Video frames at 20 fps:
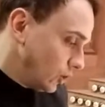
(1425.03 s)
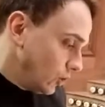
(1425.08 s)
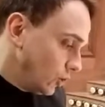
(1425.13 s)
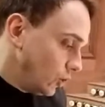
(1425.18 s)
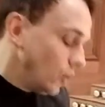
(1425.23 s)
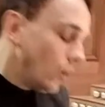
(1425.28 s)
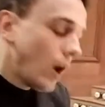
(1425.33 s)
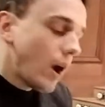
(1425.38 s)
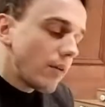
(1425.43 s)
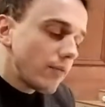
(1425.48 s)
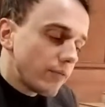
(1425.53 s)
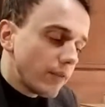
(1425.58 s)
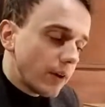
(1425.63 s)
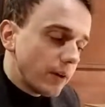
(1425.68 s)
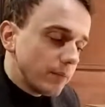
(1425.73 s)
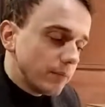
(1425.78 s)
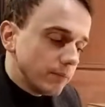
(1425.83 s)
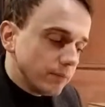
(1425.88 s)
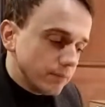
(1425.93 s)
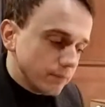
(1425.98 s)
you have
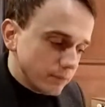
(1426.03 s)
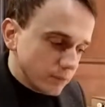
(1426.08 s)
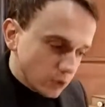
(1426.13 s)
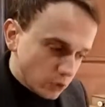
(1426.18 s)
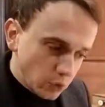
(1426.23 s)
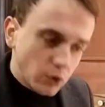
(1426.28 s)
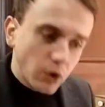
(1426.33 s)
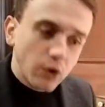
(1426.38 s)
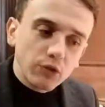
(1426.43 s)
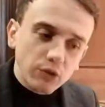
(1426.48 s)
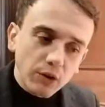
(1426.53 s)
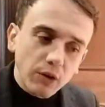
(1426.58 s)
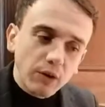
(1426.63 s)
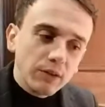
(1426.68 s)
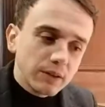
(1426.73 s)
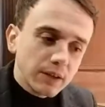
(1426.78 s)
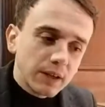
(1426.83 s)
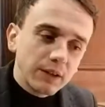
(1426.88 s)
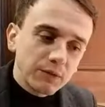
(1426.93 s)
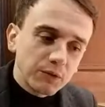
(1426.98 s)
two
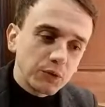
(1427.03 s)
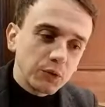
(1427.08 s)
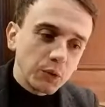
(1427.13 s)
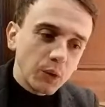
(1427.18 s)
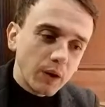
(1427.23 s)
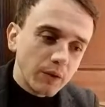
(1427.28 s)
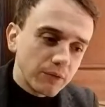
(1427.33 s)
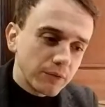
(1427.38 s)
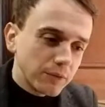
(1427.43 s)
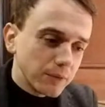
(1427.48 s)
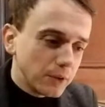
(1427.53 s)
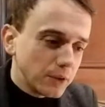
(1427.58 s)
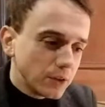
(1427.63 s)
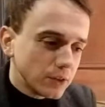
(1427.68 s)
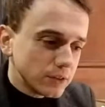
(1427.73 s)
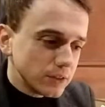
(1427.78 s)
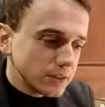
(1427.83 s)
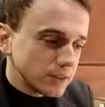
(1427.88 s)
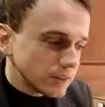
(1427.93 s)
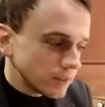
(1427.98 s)
consoles, as you have
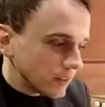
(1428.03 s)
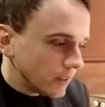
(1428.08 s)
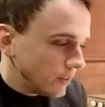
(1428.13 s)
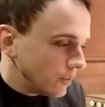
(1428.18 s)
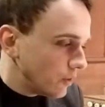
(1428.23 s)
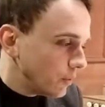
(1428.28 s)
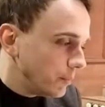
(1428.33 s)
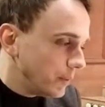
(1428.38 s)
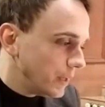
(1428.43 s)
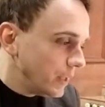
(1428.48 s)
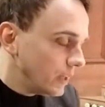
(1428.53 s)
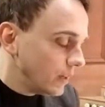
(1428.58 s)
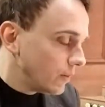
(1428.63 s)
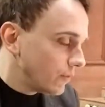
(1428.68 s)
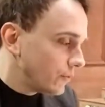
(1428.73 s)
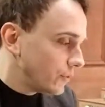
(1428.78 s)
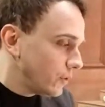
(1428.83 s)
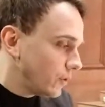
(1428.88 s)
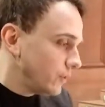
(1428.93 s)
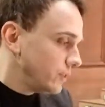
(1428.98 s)
noticed in the beginning
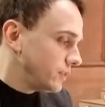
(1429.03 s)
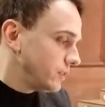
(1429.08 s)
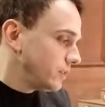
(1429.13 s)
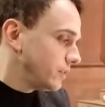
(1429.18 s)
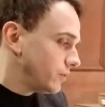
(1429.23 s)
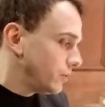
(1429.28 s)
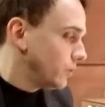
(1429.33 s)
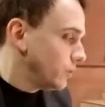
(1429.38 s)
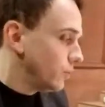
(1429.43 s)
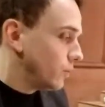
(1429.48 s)
of your interview.